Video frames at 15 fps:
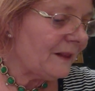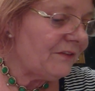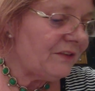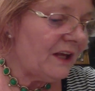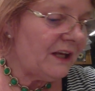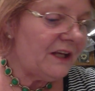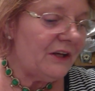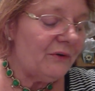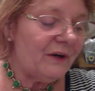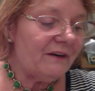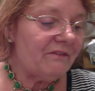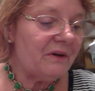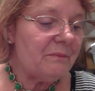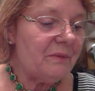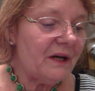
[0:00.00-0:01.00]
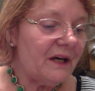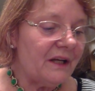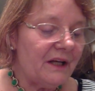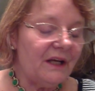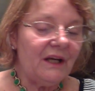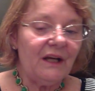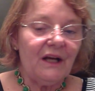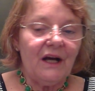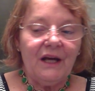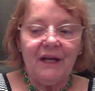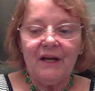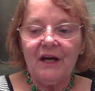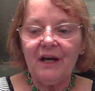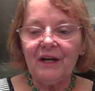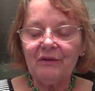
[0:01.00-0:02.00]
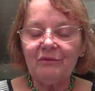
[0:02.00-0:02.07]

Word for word: Thank you, everybody, and I